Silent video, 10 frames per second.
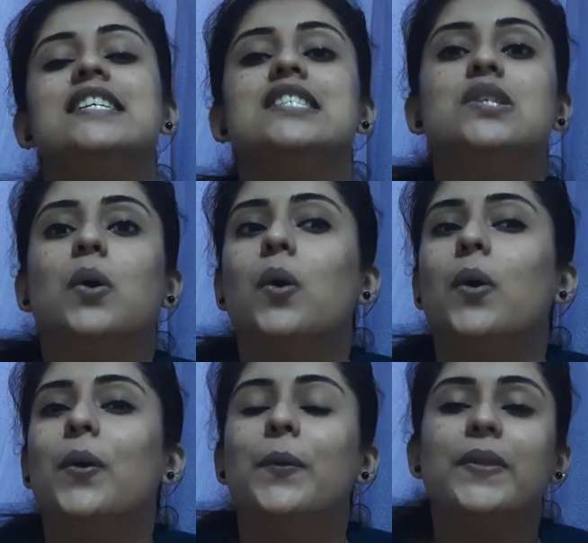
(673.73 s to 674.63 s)

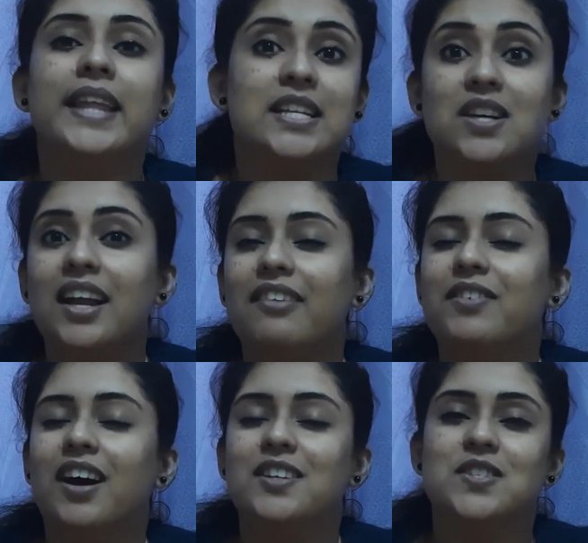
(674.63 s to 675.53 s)
So that's all I've
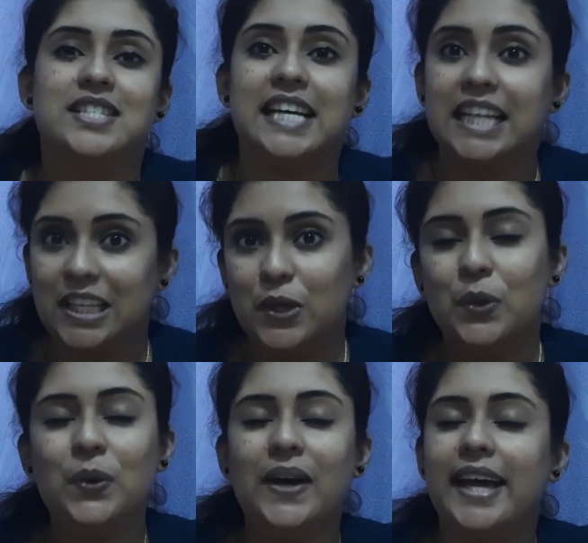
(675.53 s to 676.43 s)
got to tell
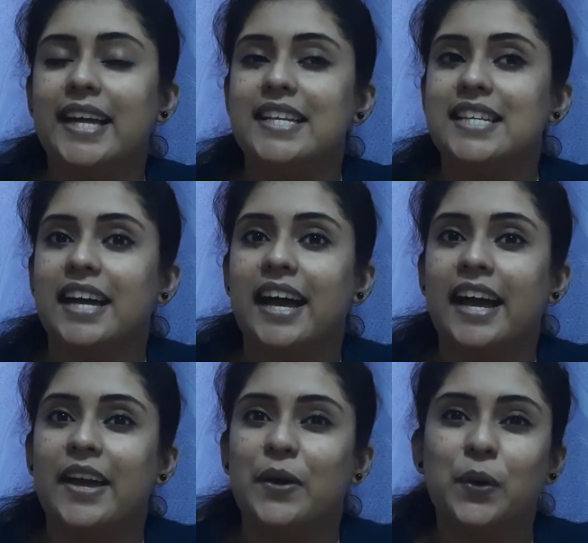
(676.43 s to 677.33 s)
you, and
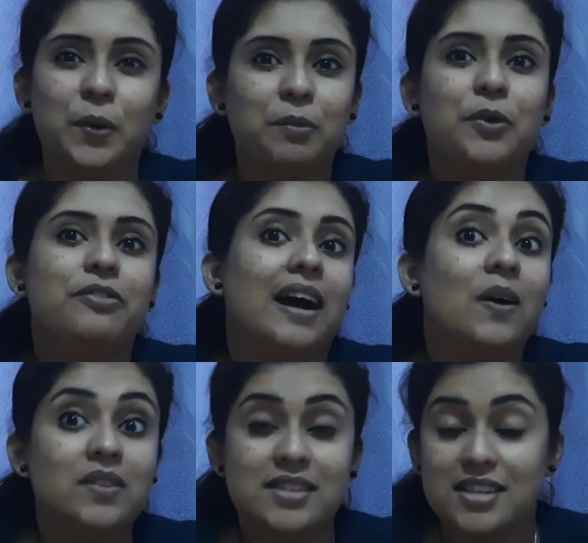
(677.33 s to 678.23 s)
I hope you
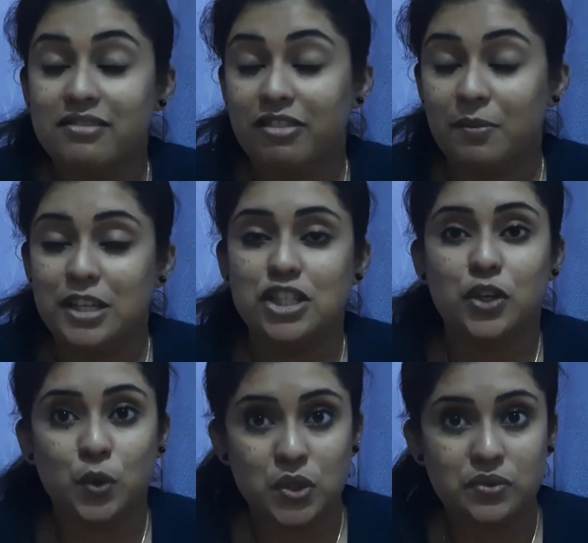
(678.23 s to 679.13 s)
found this
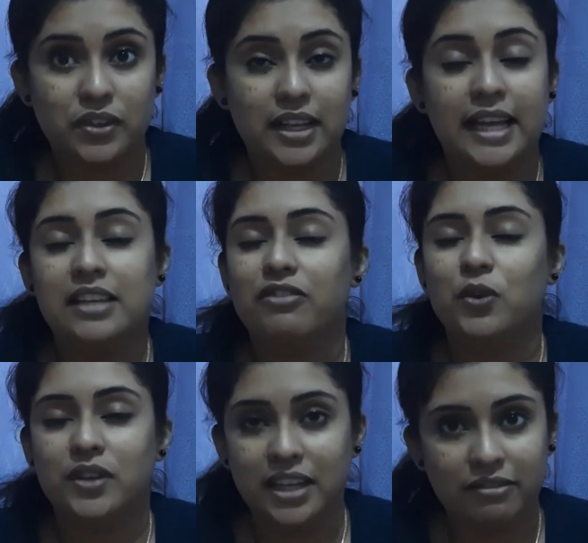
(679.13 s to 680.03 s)
information useful. And if
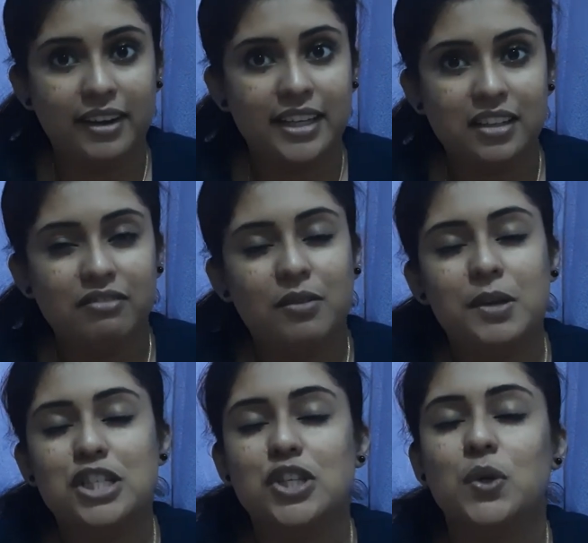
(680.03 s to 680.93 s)
you did find the
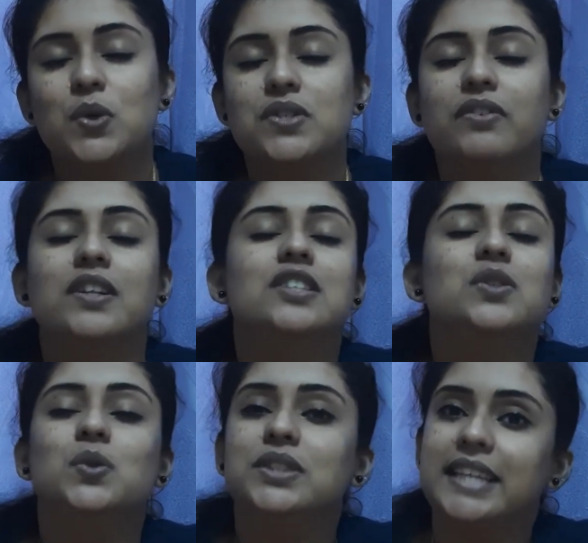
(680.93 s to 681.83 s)
information useful,
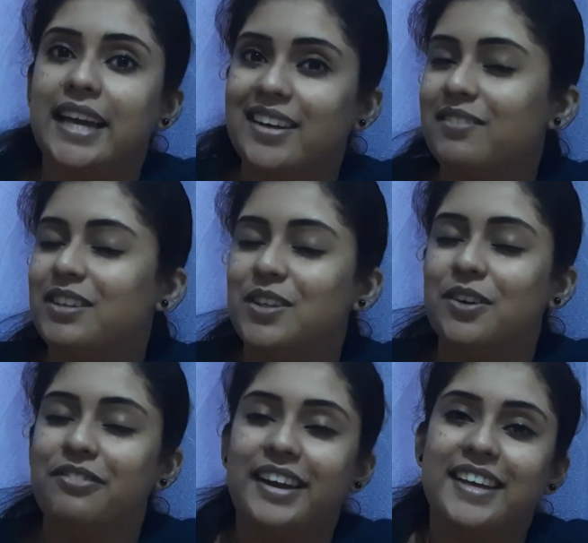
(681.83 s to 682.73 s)
do share it with
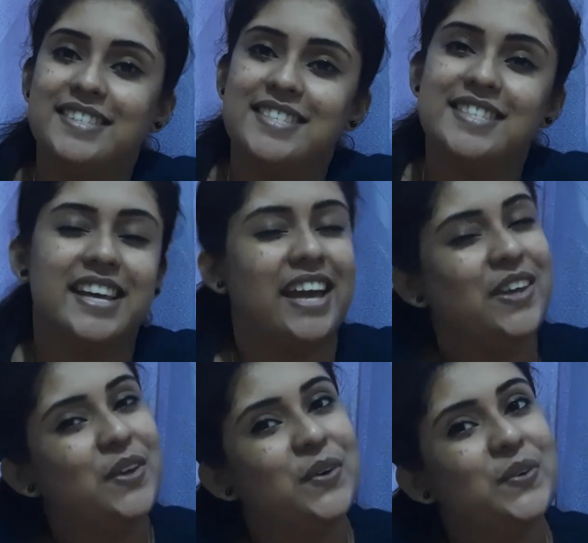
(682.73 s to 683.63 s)
your friends.
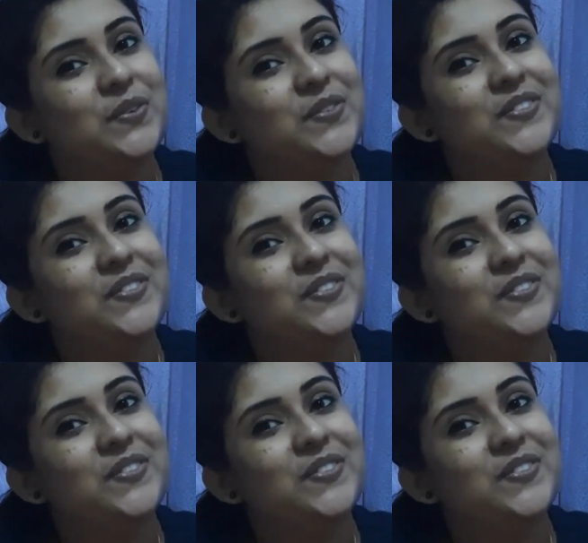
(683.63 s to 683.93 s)
Thank you.